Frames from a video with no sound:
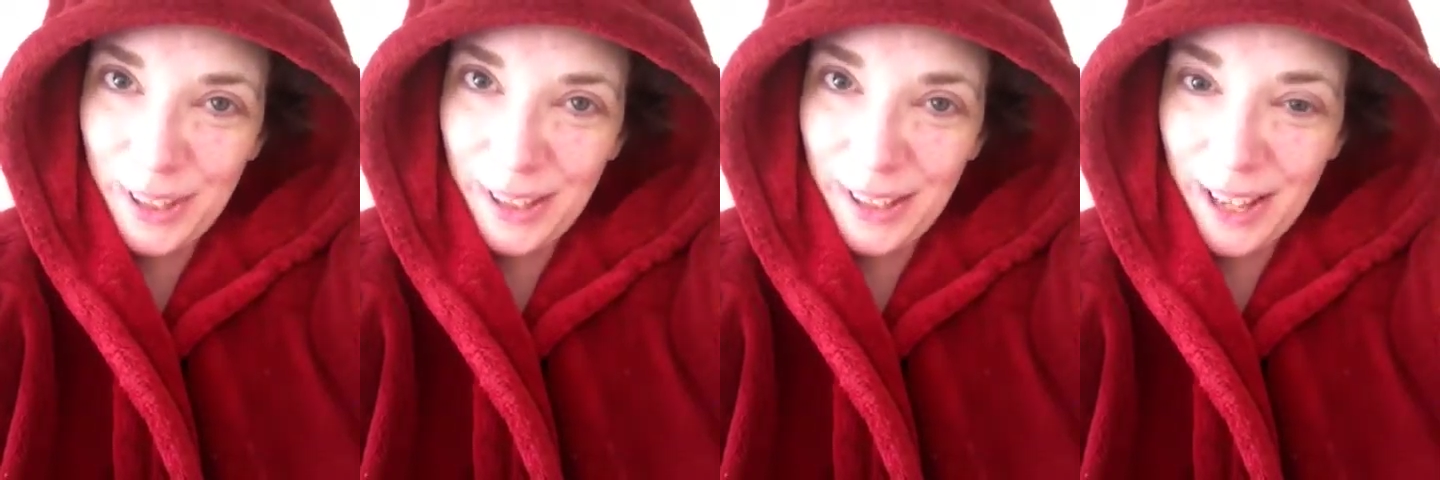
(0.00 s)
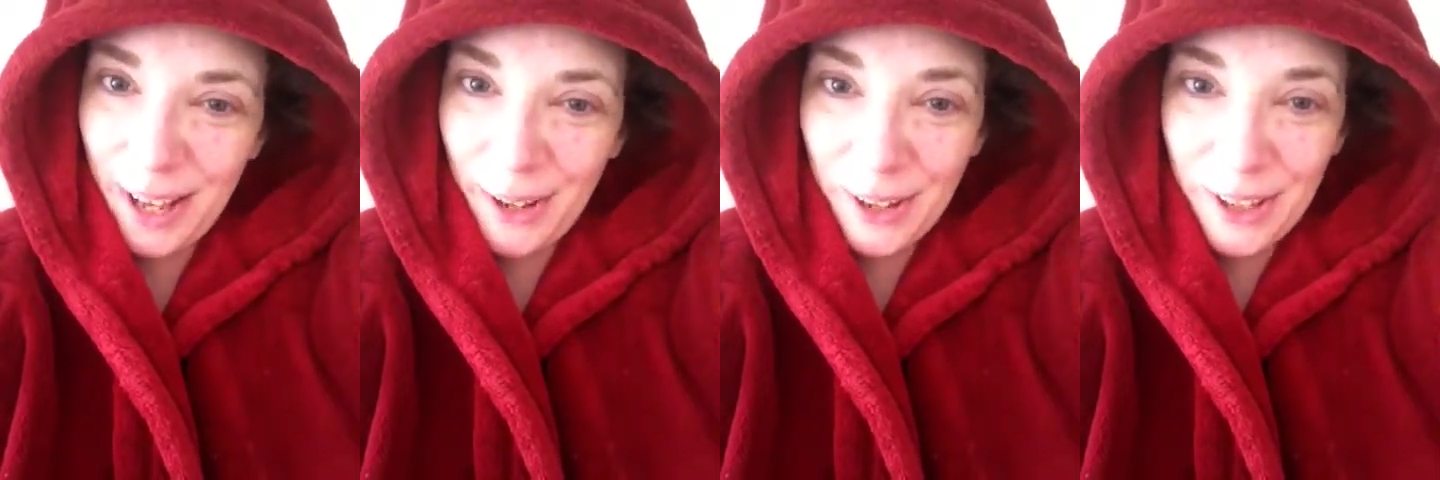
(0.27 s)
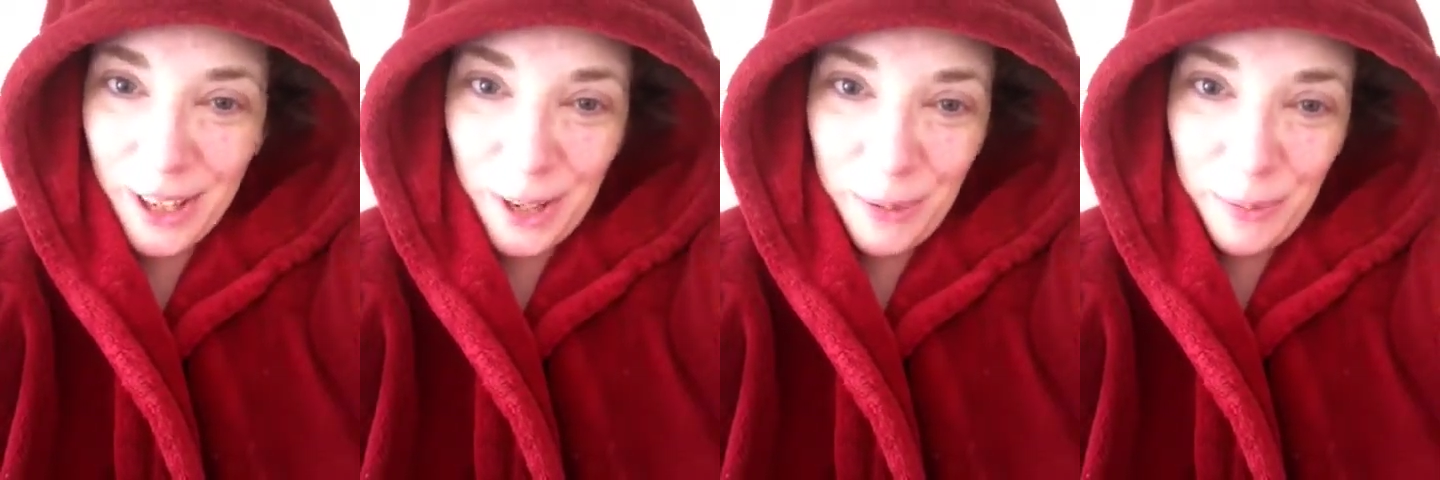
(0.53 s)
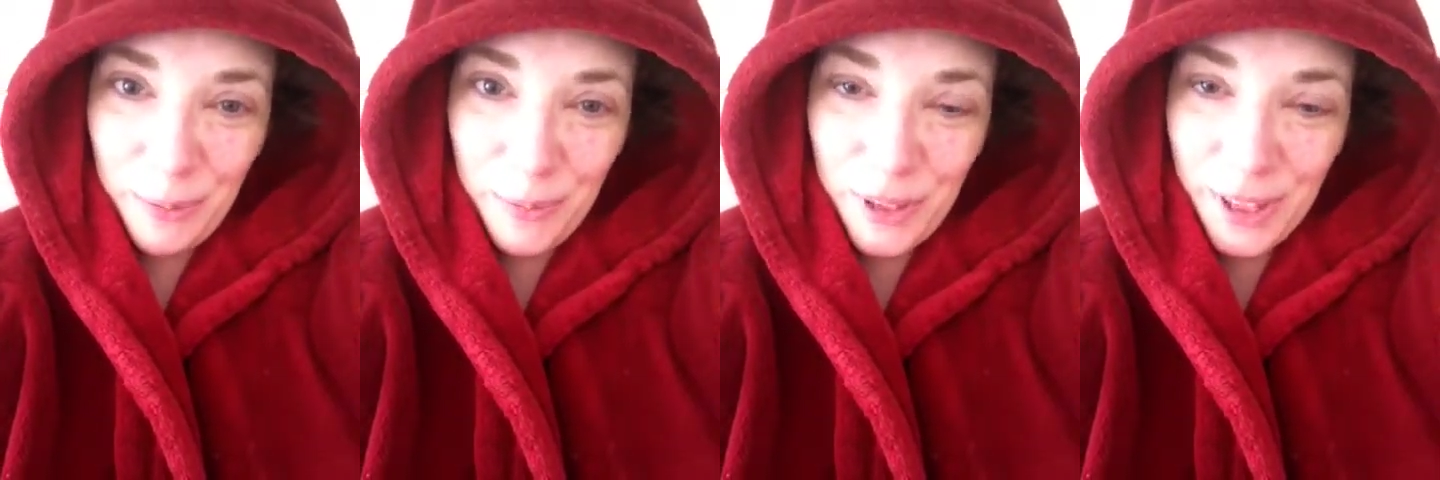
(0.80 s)
And how
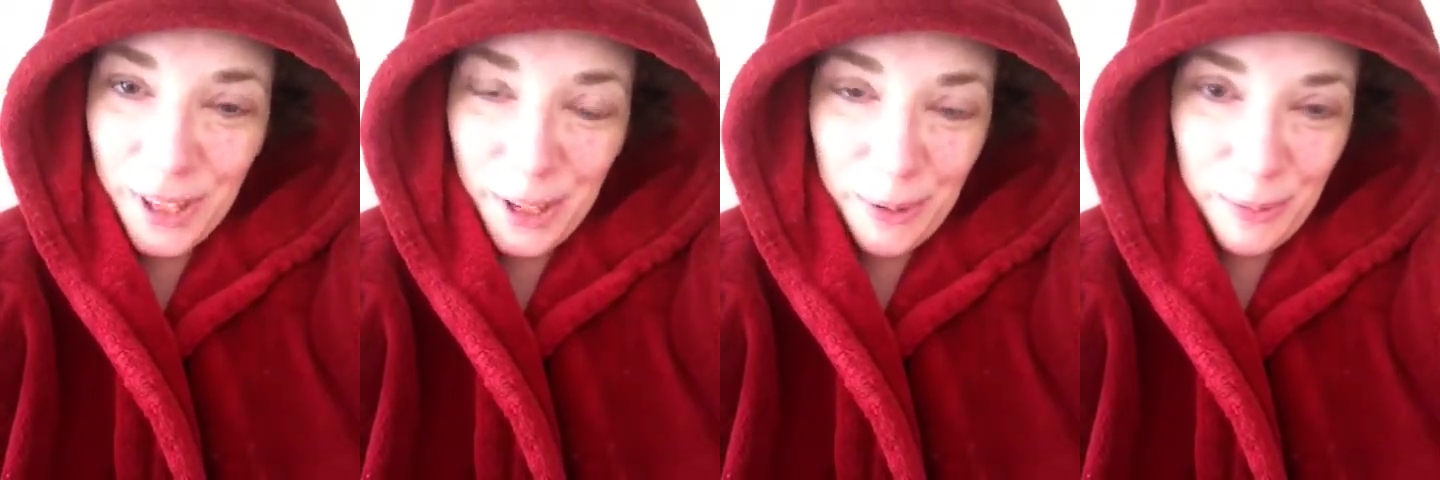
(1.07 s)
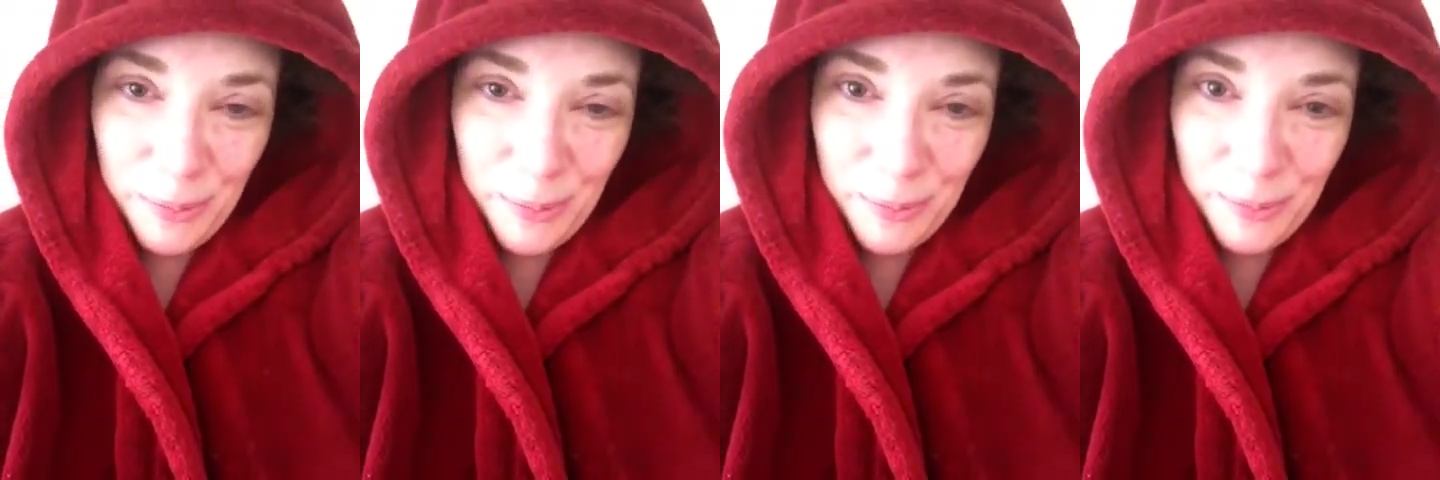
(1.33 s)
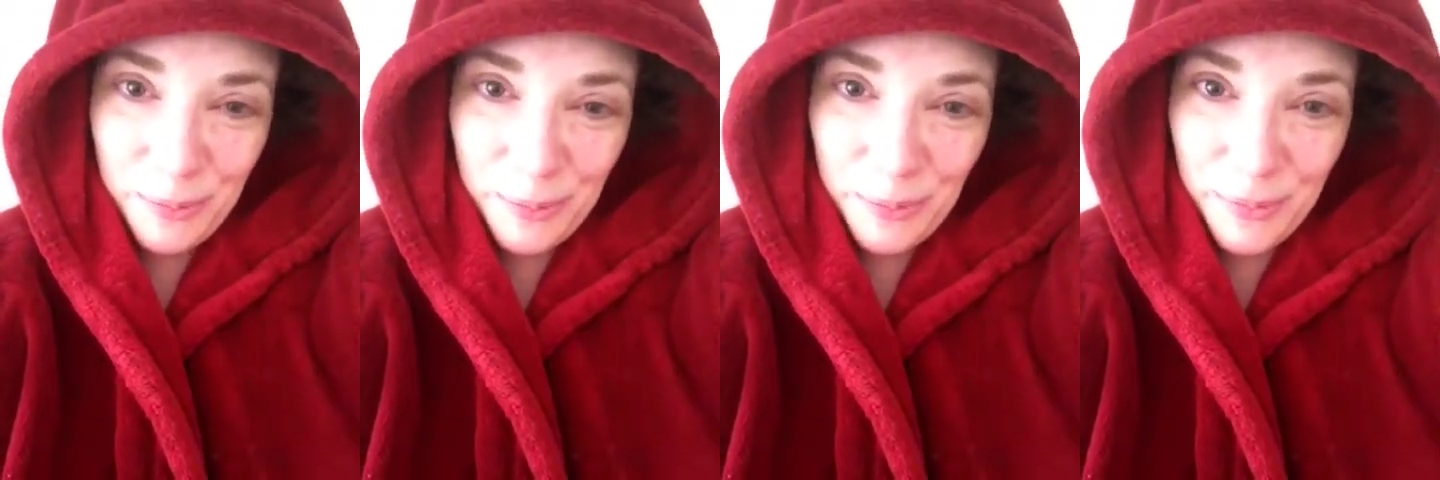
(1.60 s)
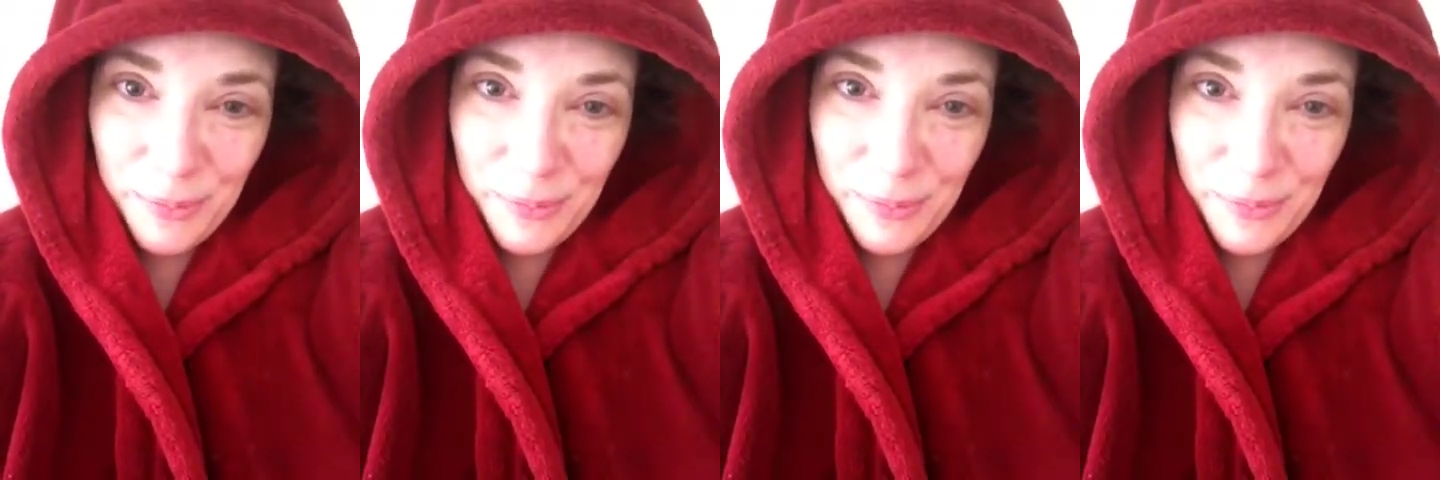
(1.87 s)
did become
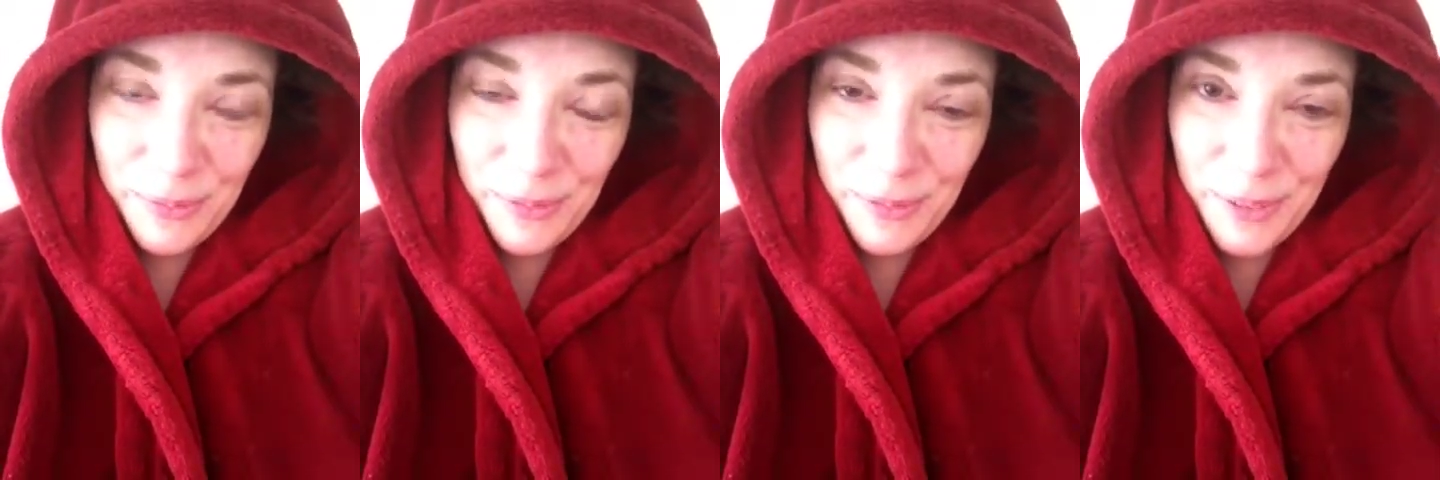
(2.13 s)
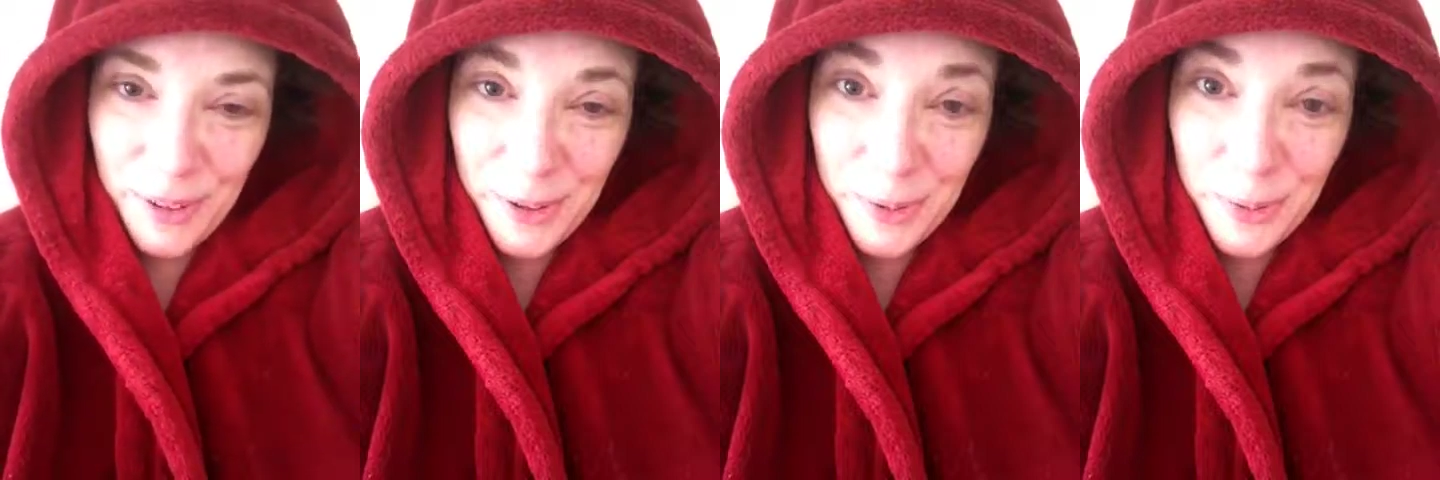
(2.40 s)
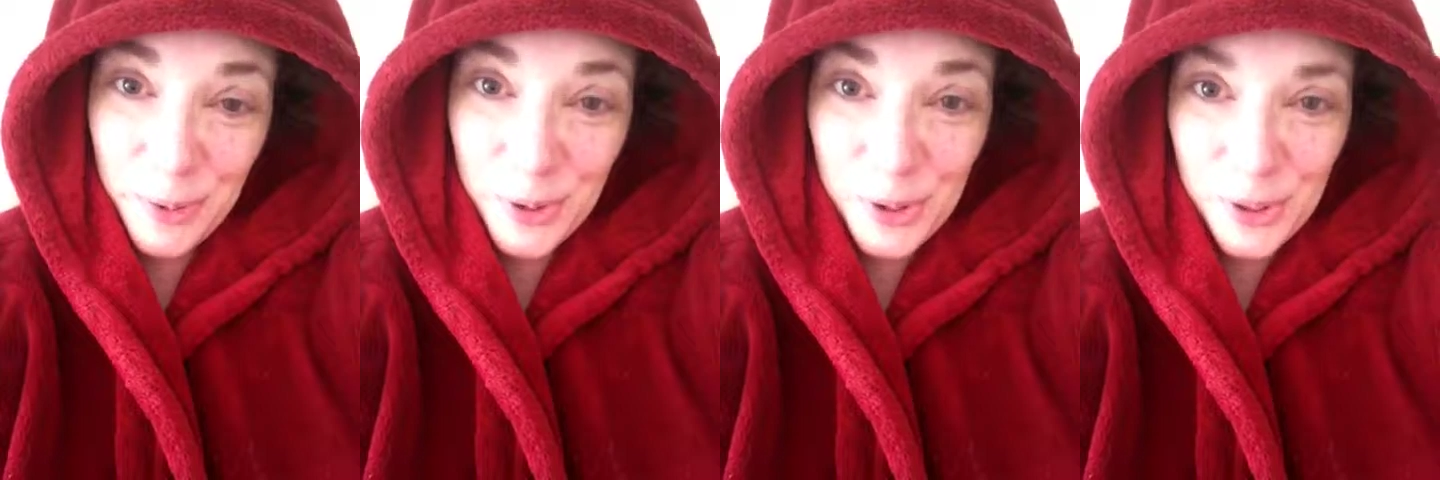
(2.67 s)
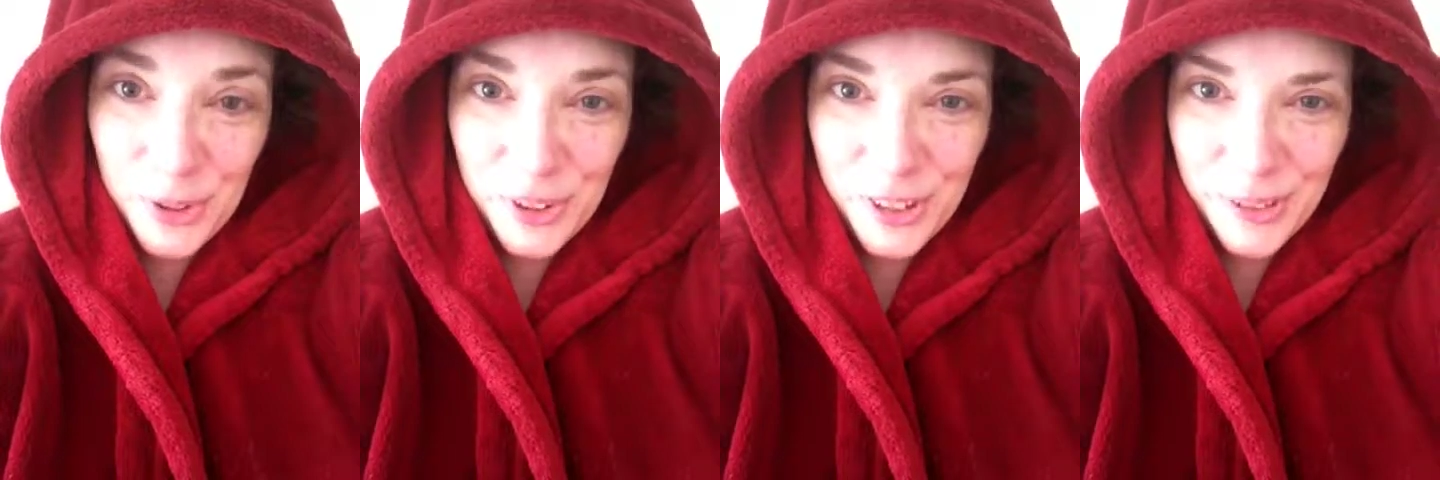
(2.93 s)
this
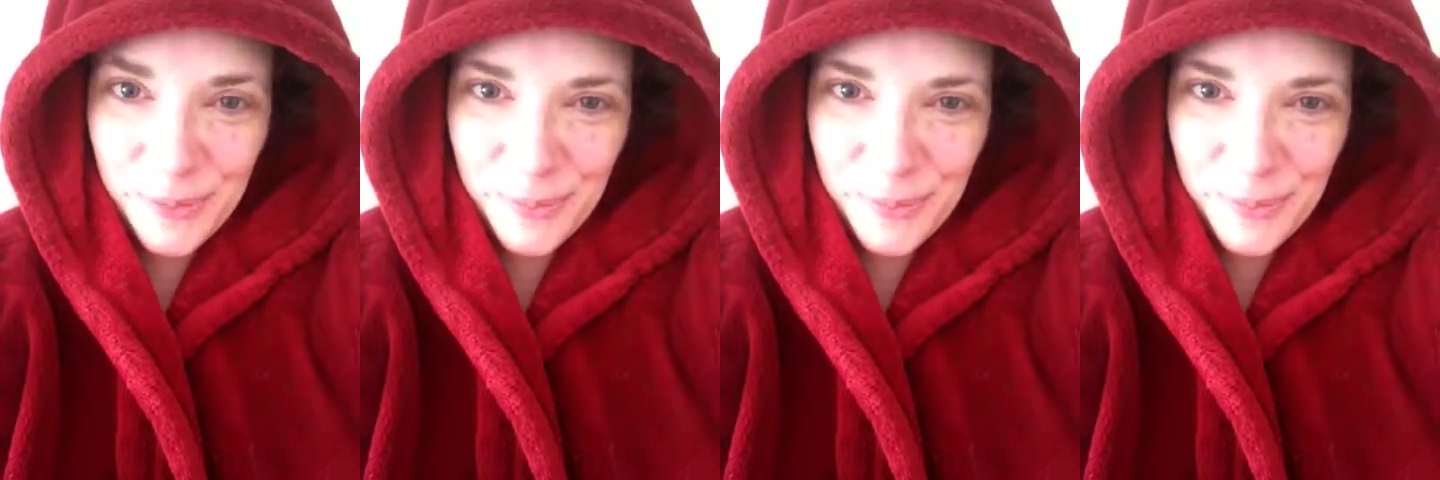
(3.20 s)
word?